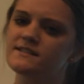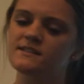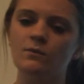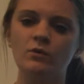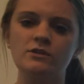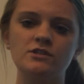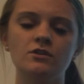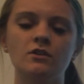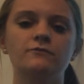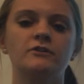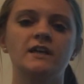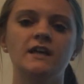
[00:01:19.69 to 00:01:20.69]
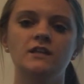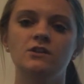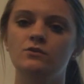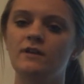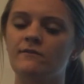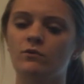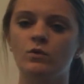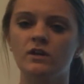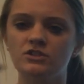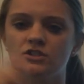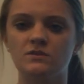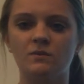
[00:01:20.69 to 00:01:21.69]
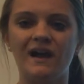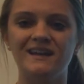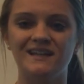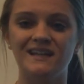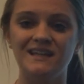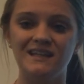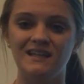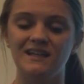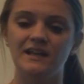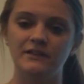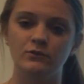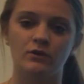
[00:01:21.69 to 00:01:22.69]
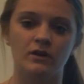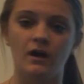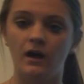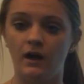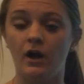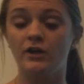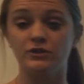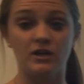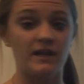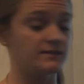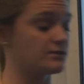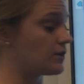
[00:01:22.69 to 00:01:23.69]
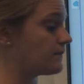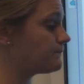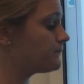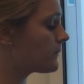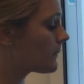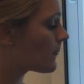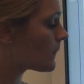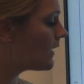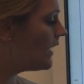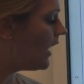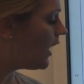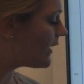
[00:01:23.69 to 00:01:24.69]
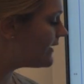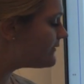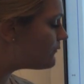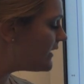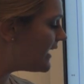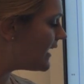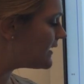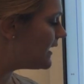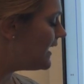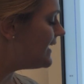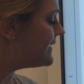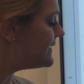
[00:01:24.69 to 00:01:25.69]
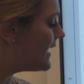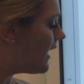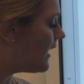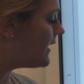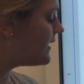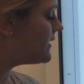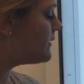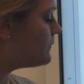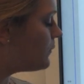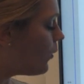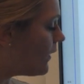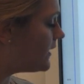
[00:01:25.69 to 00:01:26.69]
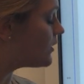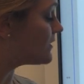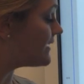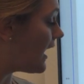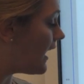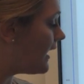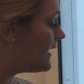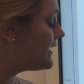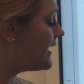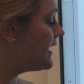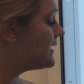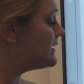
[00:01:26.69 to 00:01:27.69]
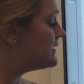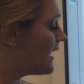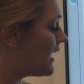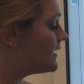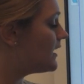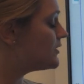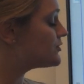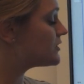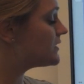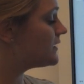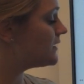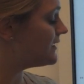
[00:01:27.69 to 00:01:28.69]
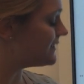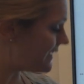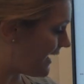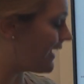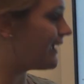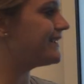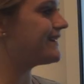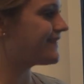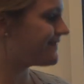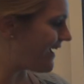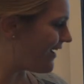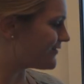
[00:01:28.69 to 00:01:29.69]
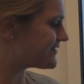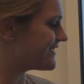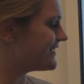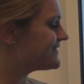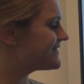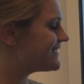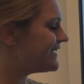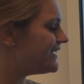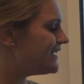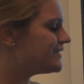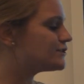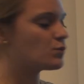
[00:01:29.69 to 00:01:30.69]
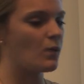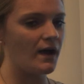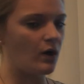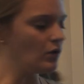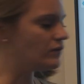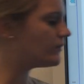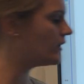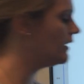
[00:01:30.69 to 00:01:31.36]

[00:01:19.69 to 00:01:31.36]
this somewhere so you don't forget. You never want to just write an E in your on your answer. All right, if we had 9 and 909 thousandths, E12,